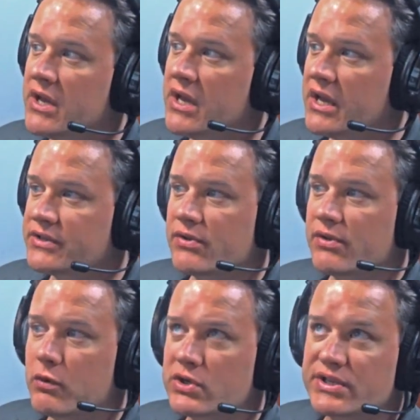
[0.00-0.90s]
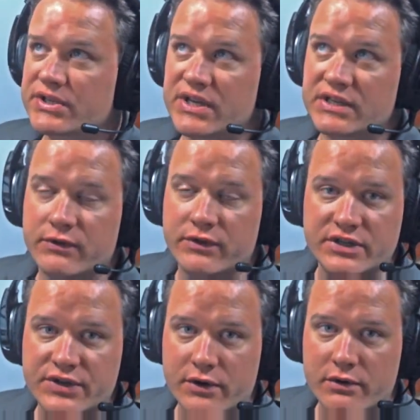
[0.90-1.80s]
And so the more successful
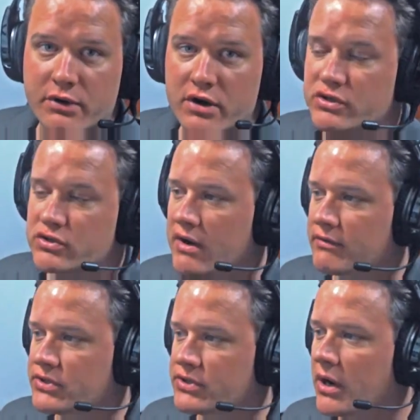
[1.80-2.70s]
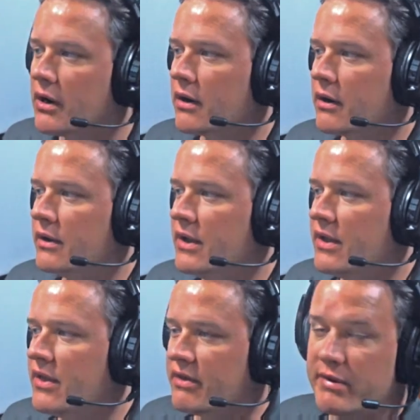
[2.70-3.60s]
these third-party drivers are,
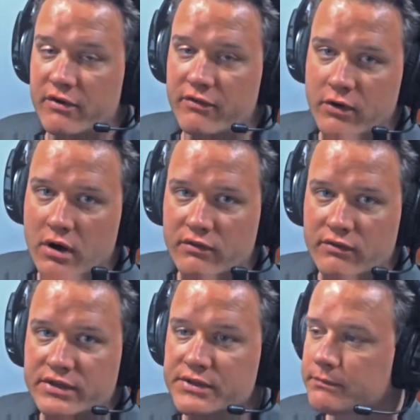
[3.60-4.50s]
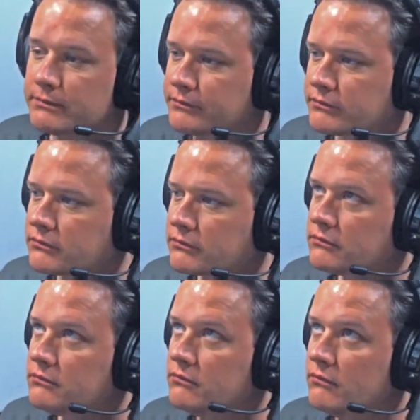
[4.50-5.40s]
the better for all of us.
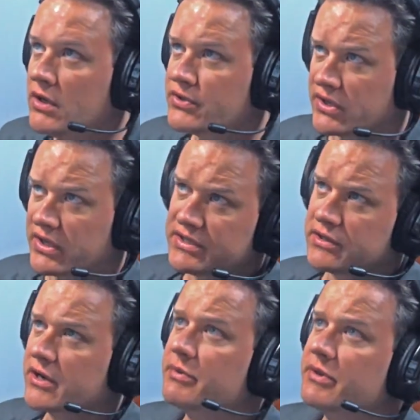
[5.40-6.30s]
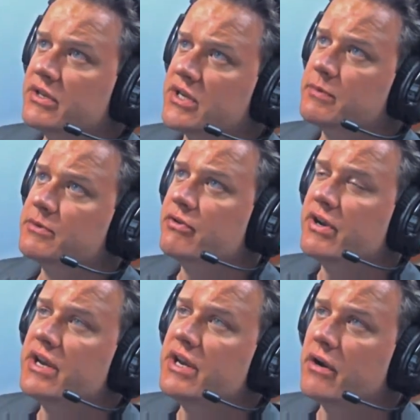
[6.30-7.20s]
So let's look up at the top
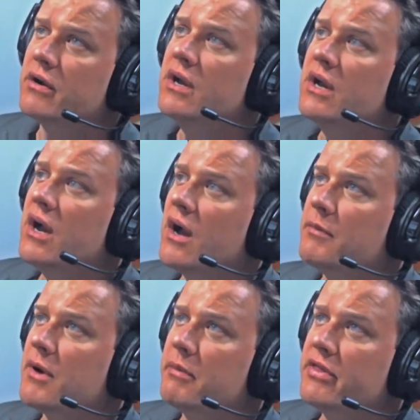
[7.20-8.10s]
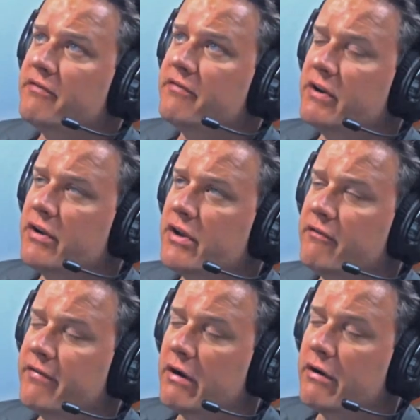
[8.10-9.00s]
screen here. I'm on the
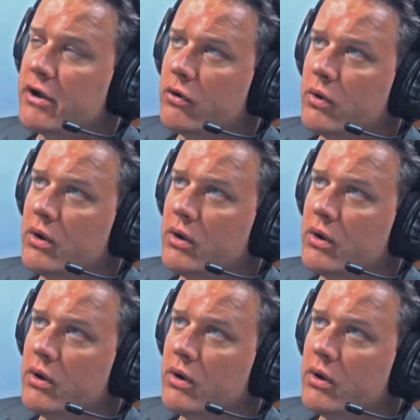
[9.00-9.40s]
Vireio,